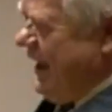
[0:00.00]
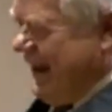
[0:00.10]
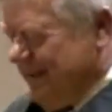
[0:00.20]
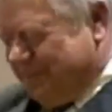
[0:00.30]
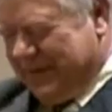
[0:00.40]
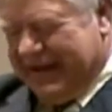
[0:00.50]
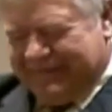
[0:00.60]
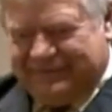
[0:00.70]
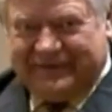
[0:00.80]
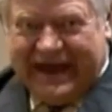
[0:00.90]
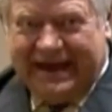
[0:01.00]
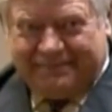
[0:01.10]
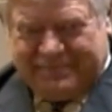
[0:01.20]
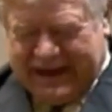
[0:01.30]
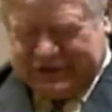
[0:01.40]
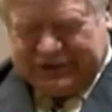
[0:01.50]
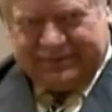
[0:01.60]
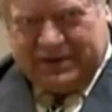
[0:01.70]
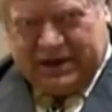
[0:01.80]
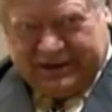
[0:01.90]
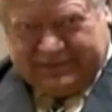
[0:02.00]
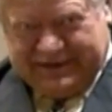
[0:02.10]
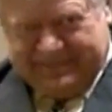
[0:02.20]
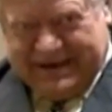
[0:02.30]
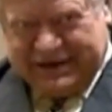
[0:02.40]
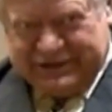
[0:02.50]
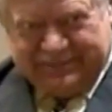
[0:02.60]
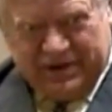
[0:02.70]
and a big, fat magic marker, red magic